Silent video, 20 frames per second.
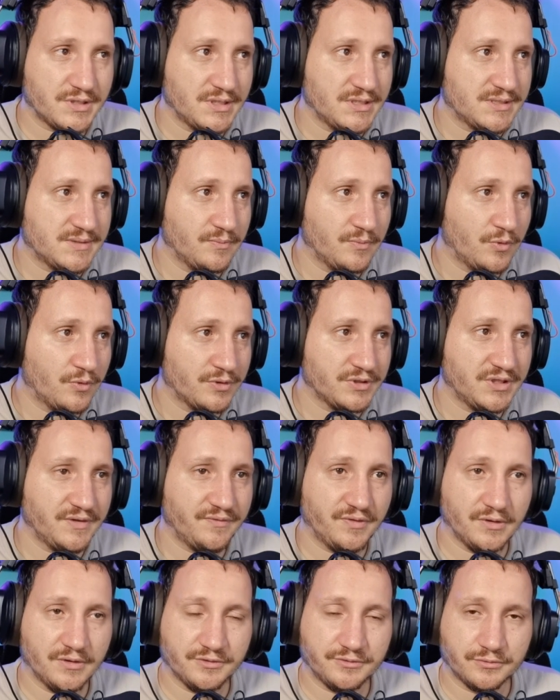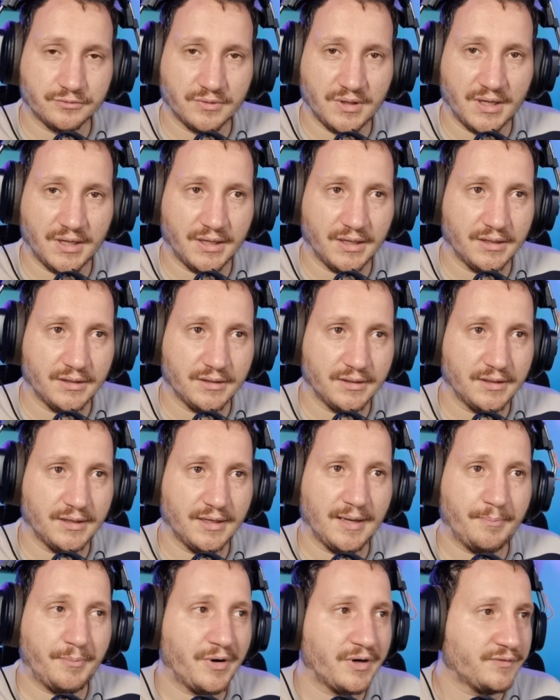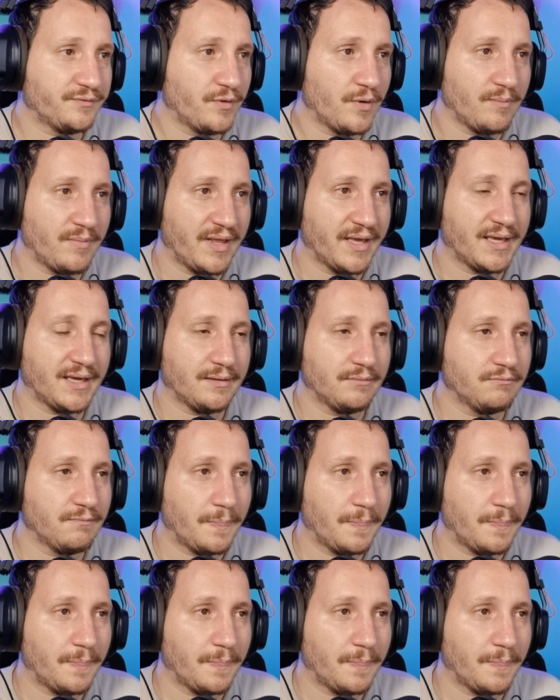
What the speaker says: It's more difficult to run, apart from like